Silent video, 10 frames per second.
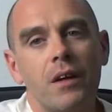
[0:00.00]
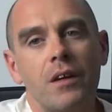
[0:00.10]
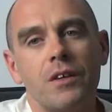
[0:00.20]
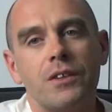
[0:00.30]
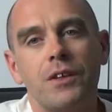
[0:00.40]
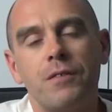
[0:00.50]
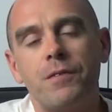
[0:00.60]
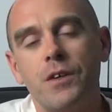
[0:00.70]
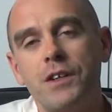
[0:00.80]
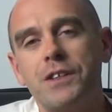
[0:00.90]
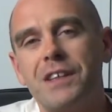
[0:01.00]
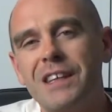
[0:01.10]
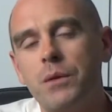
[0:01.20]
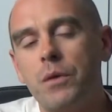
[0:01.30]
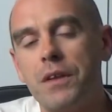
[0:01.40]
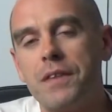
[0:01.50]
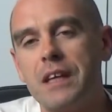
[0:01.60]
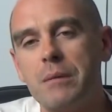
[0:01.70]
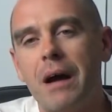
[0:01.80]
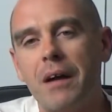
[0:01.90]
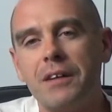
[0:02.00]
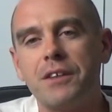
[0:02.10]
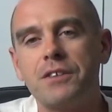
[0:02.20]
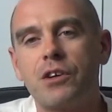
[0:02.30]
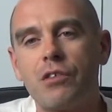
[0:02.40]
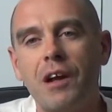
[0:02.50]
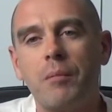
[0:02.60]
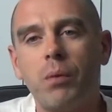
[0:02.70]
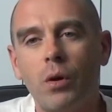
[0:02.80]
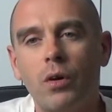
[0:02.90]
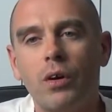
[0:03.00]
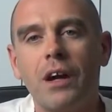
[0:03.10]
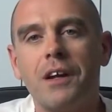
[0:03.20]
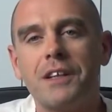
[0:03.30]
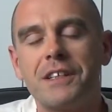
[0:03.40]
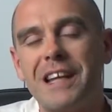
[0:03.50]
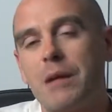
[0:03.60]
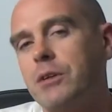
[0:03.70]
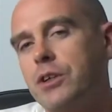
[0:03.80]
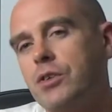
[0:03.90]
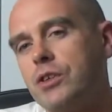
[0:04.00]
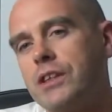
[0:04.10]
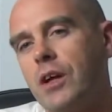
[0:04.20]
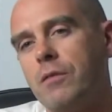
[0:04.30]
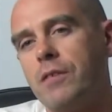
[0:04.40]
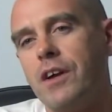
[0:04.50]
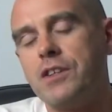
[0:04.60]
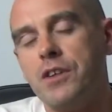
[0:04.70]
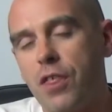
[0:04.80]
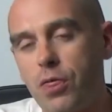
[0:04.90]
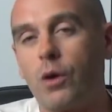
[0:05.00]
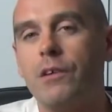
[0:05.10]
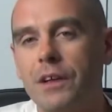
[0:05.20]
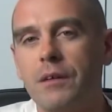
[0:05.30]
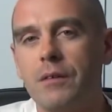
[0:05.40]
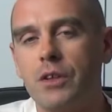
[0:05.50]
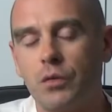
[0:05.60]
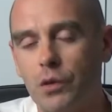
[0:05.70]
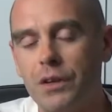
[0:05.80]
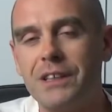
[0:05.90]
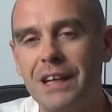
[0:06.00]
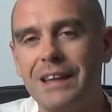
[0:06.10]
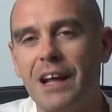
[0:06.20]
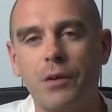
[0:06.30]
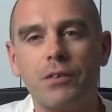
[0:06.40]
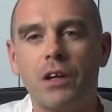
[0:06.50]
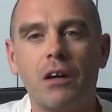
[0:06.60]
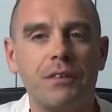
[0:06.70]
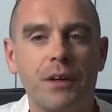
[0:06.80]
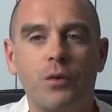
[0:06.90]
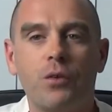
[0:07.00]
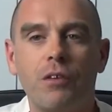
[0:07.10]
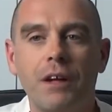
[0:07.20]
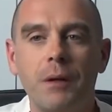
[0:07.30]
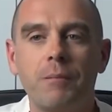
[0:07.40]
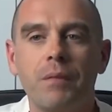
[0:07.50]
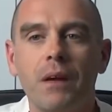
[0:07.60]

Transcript: So the first thing you want to think about is to create a blog and establish yourself as an authority. So I've already said that, I already covered that already.